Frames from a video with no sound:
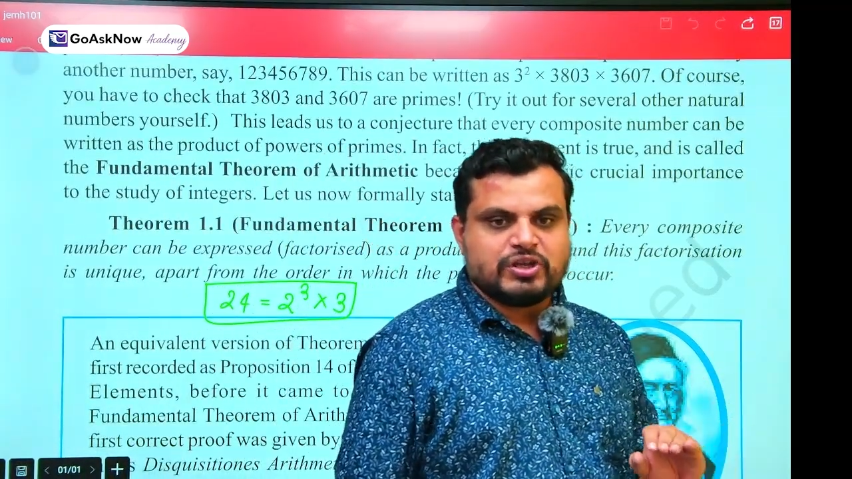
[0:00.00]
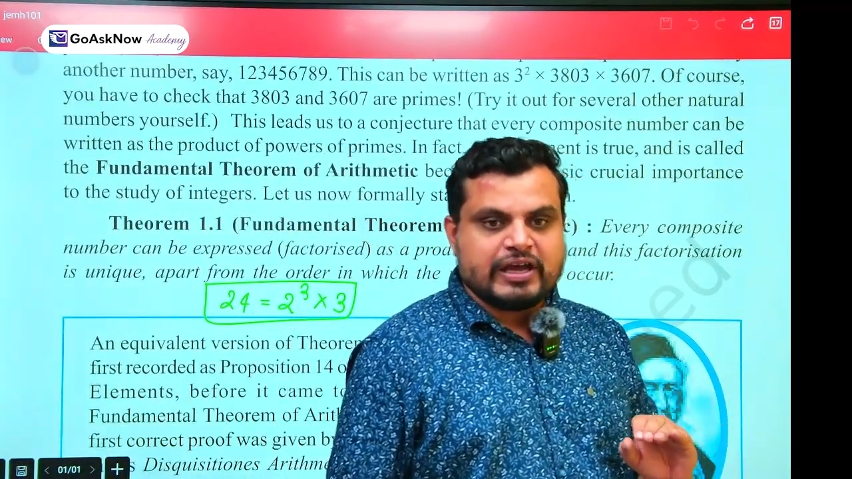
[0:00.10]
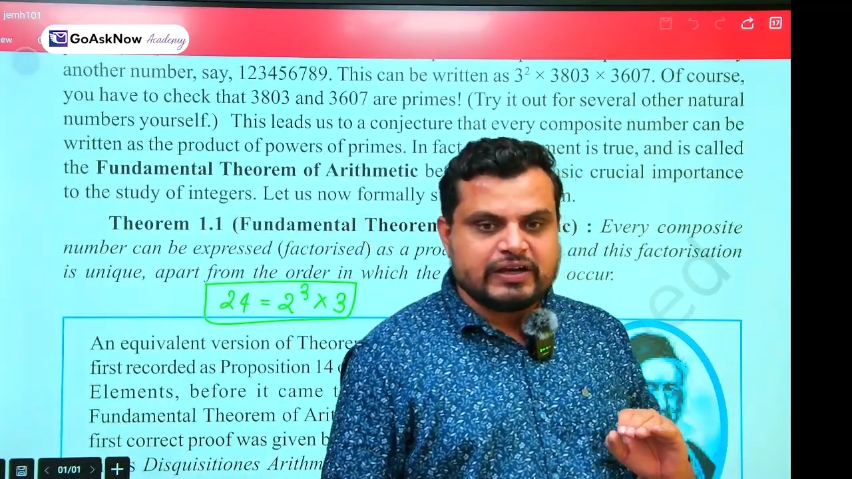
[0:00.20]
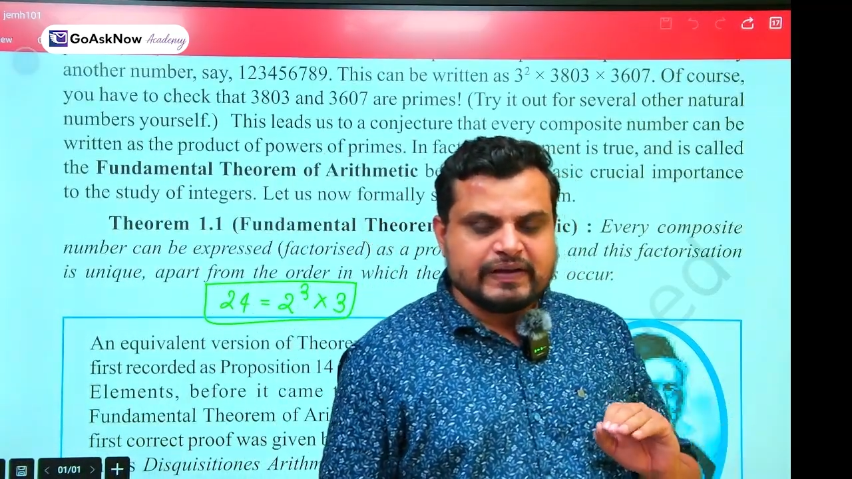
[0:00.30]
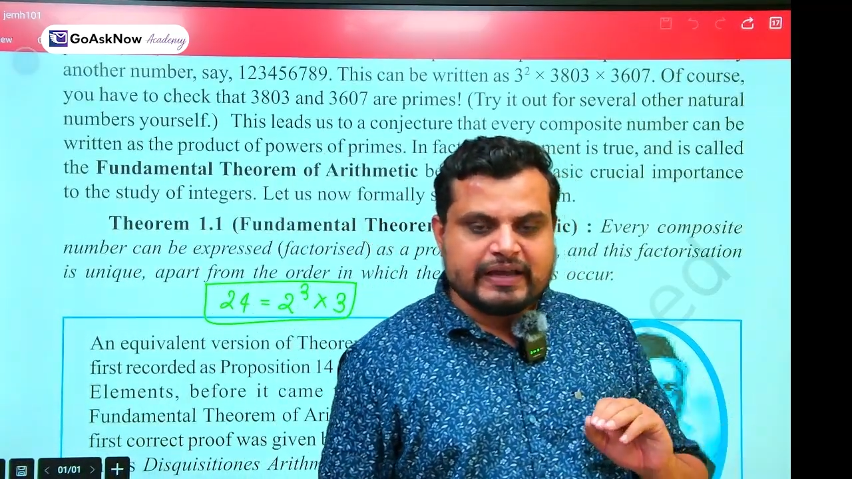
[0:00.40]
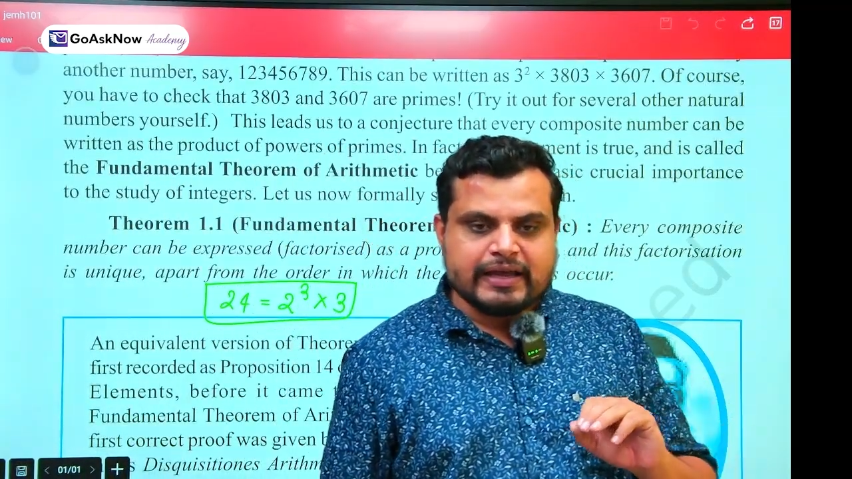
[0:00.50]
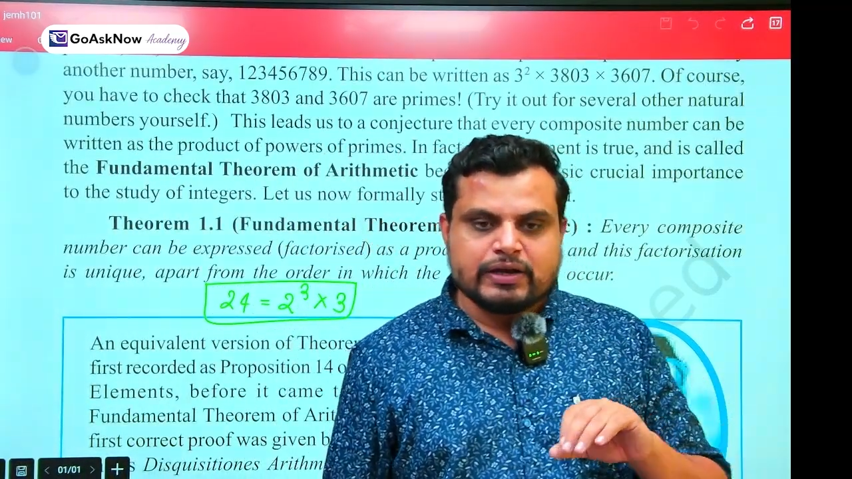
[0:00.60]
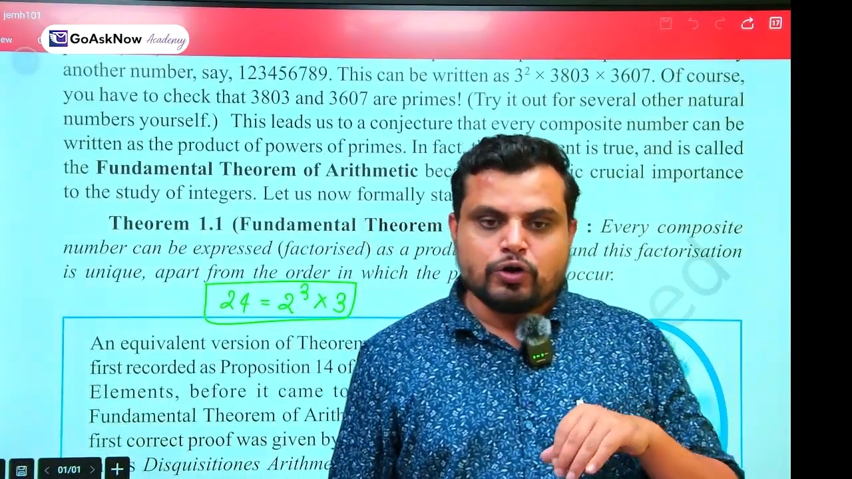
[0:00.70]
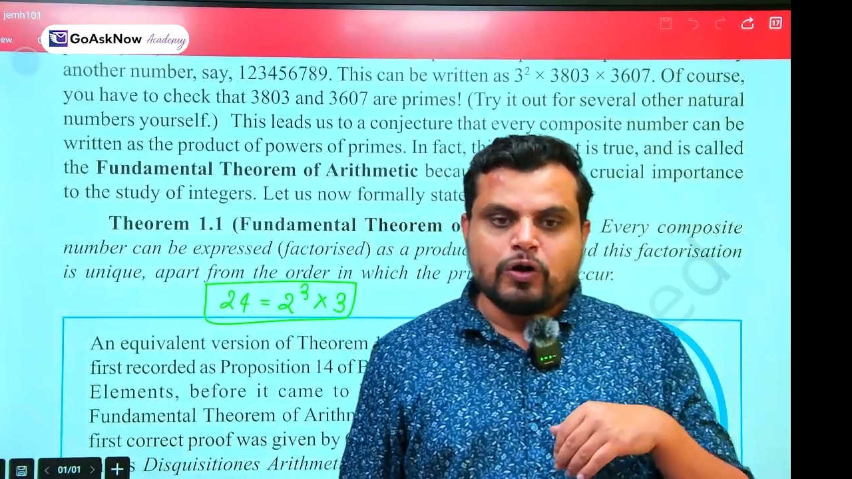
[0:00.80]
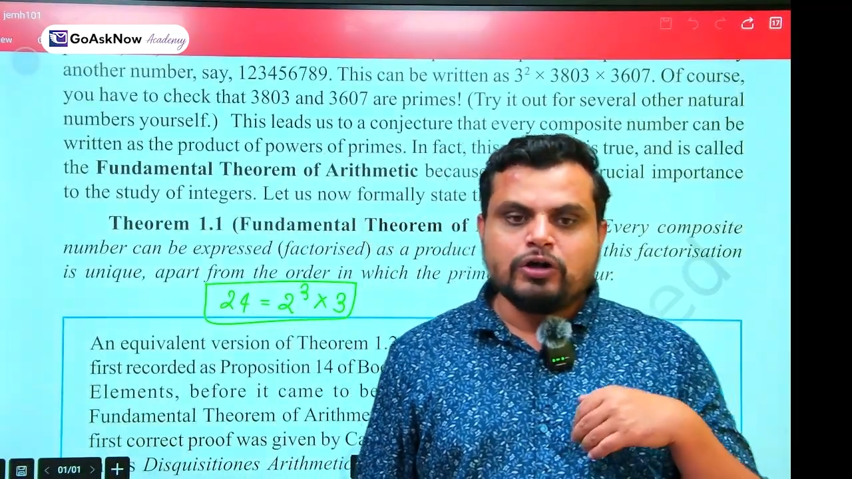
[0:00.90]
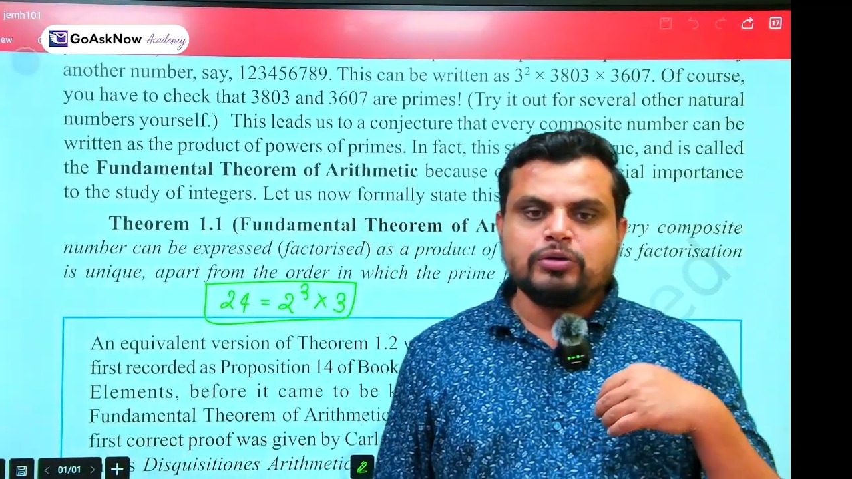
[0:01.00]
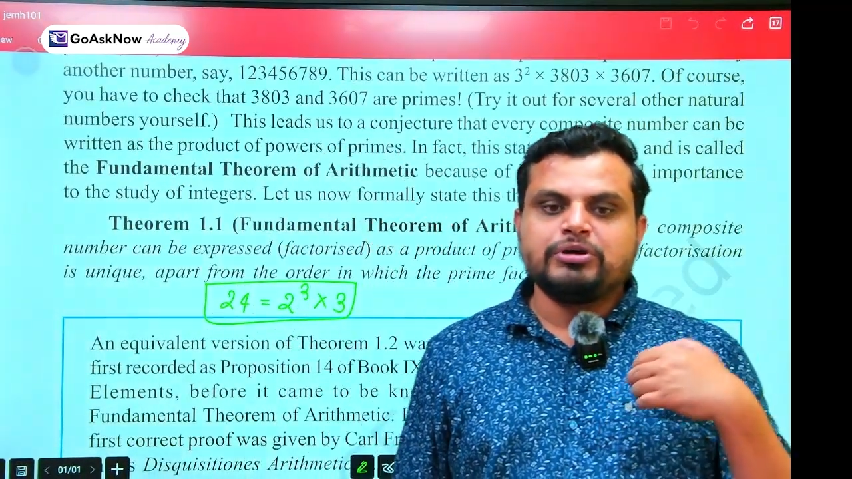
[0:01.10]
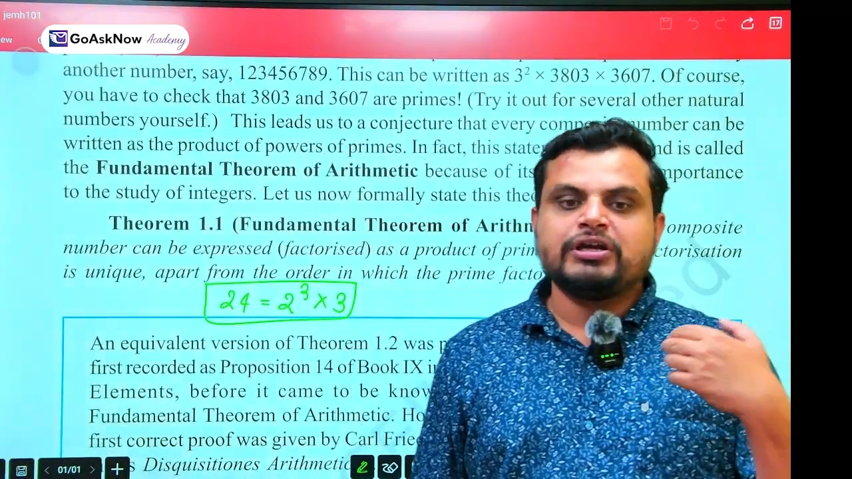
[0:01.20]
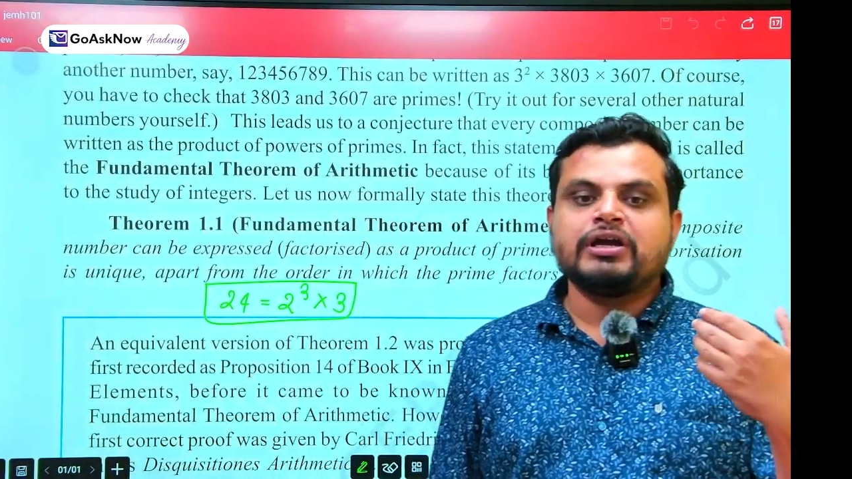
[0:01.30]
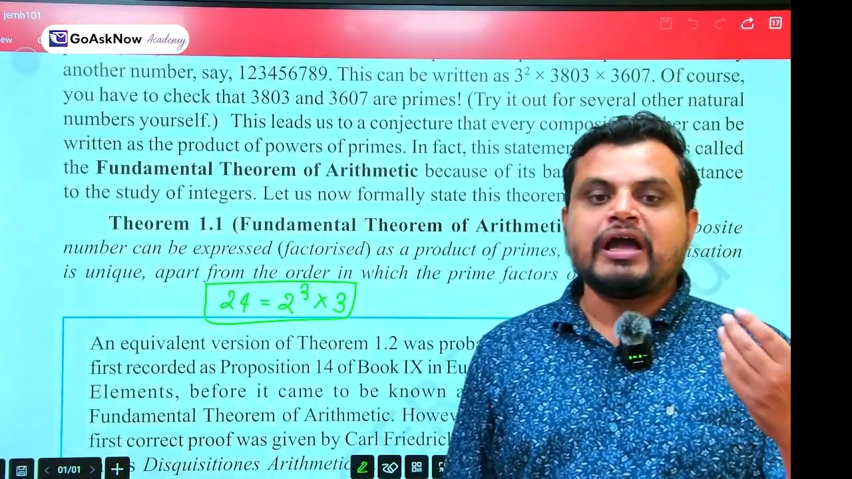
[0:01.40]
there cannot
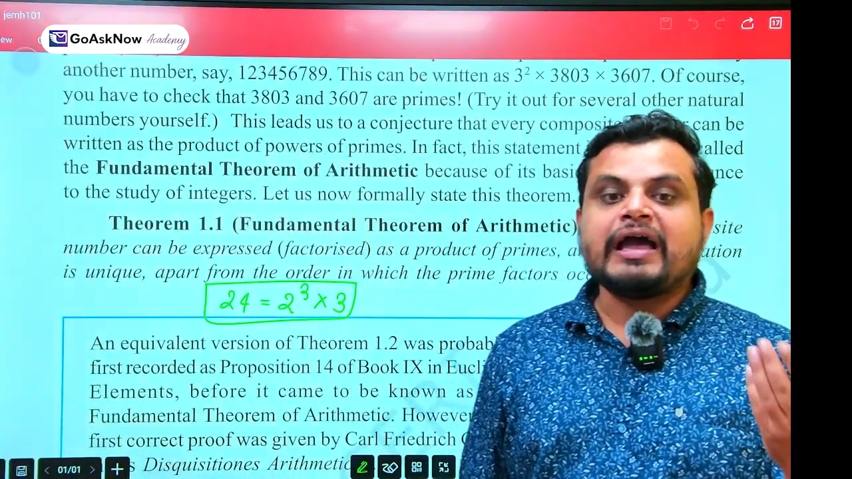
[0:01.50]
be